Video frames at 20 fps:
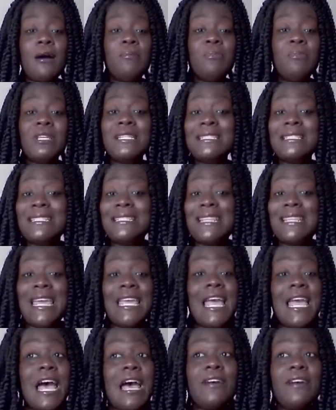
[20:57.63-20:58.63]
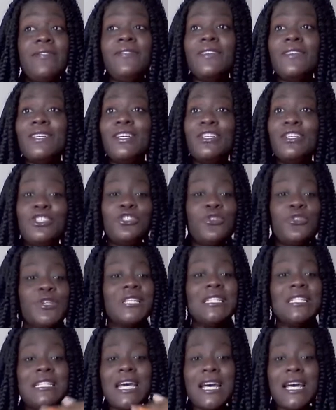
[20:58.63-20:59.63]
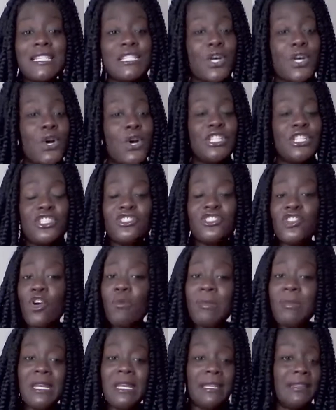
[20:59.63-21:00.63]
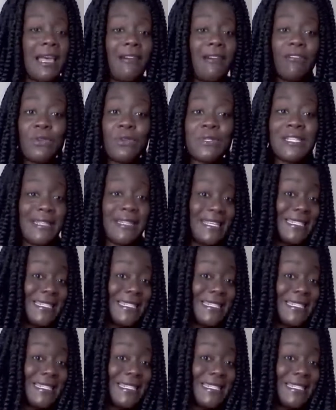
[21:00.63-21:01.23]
because they have tricked us on so many levels.